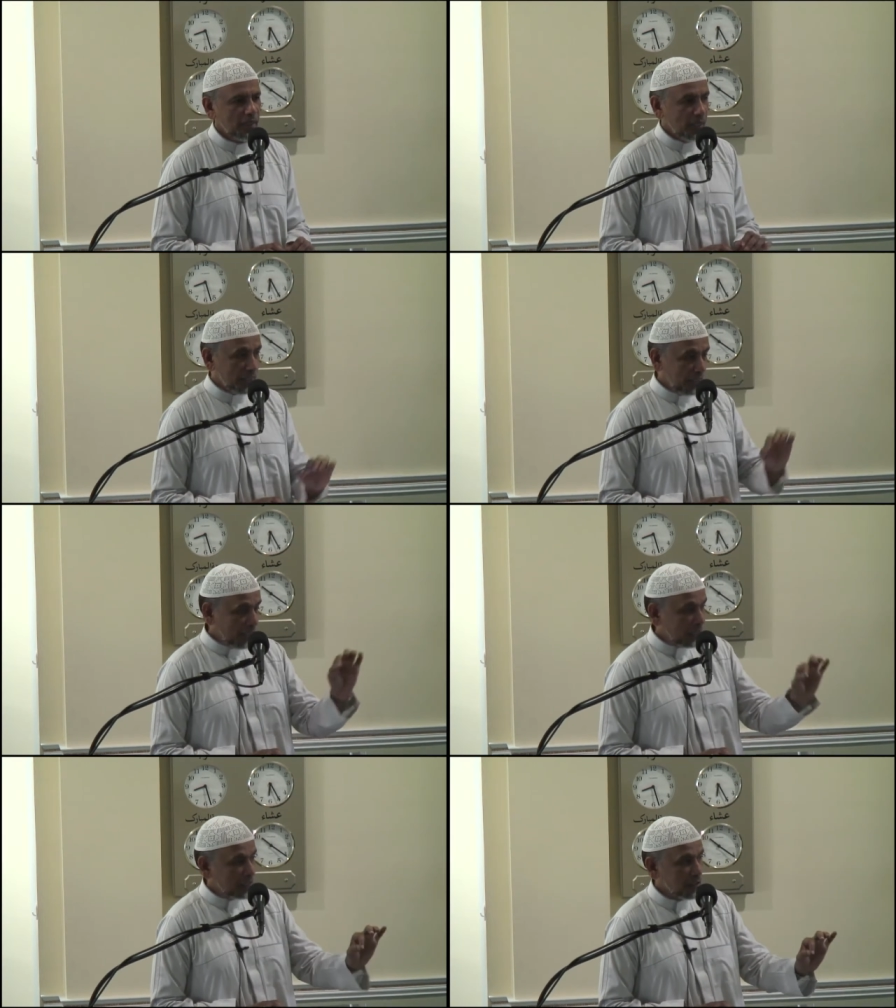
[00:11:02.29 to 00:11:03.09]
in
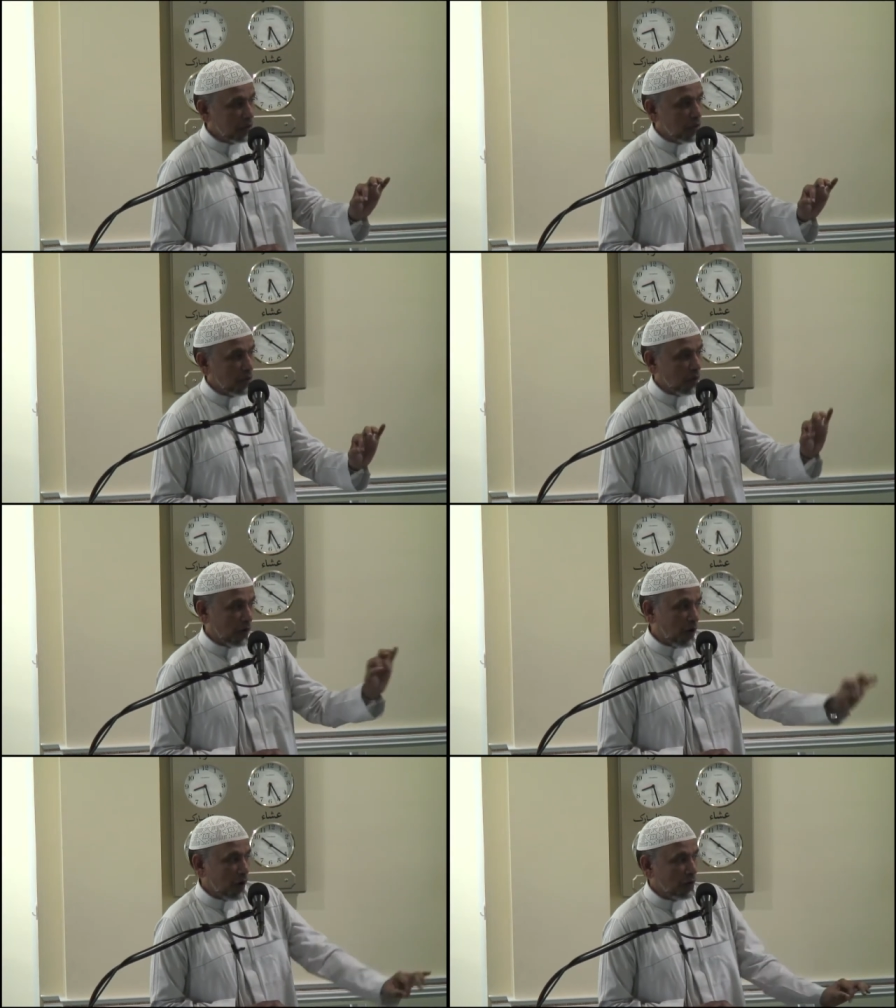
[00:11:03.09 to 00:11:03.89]
his
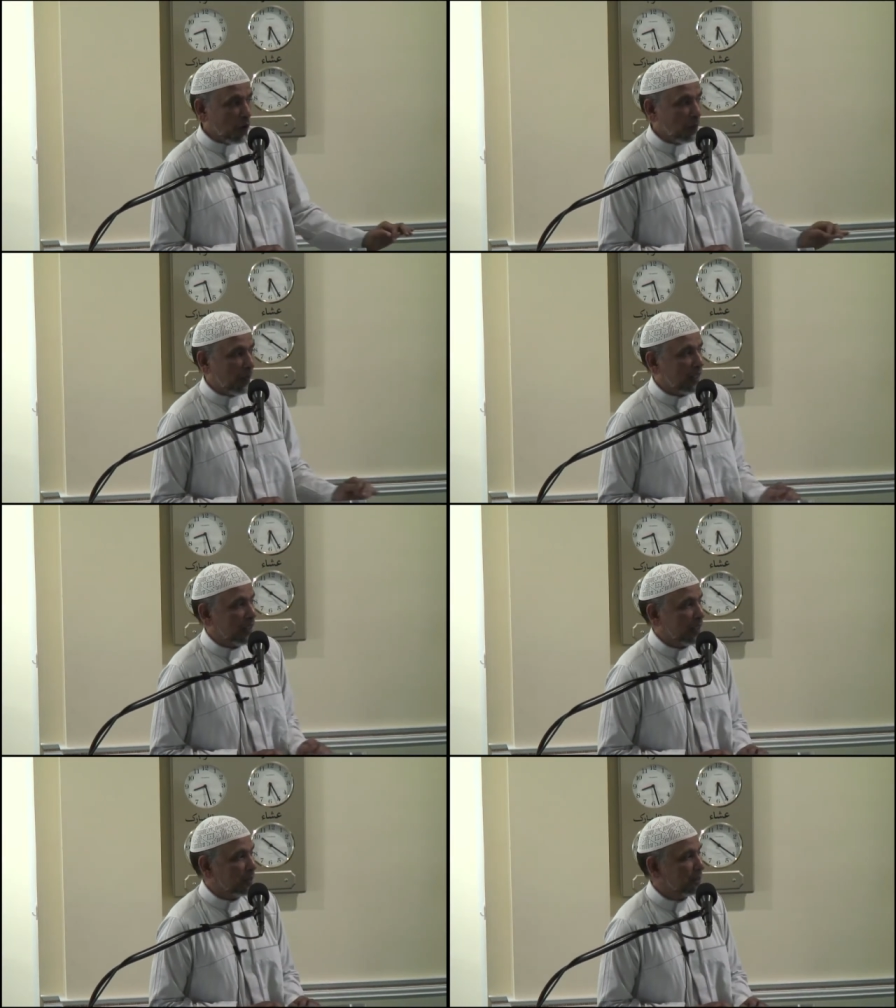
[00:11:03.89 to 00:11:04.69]
or her
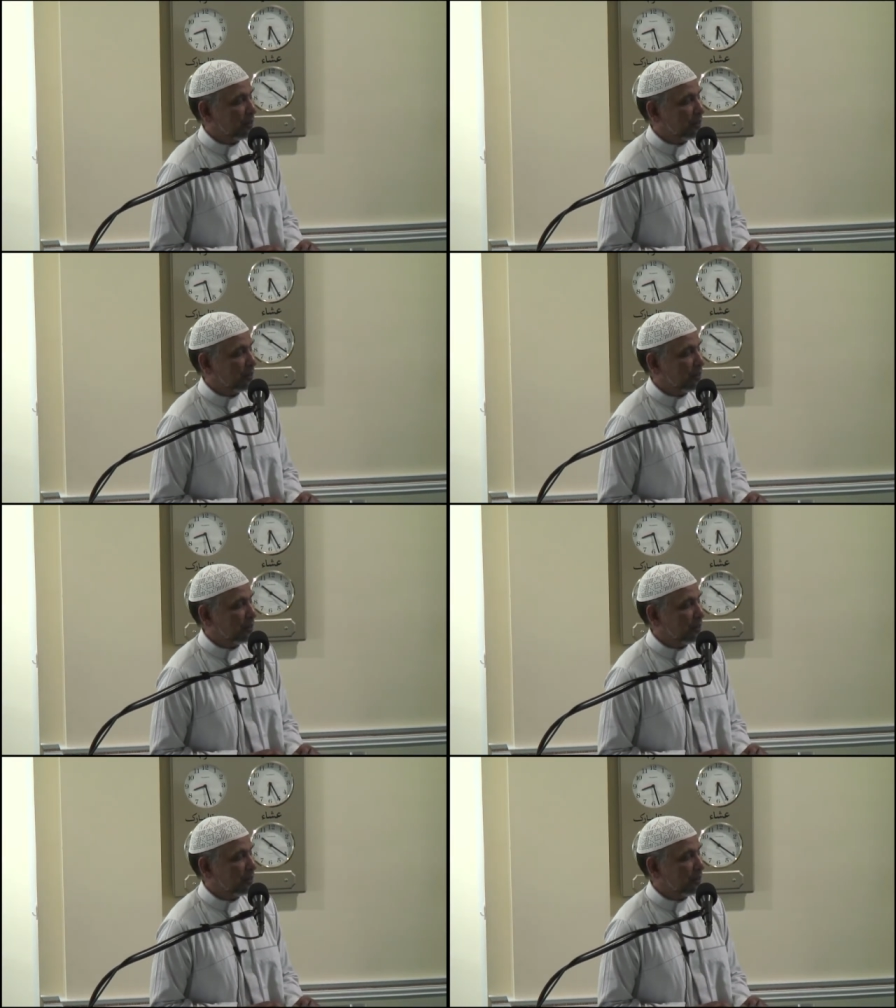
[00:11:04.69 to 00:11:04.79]
opinion.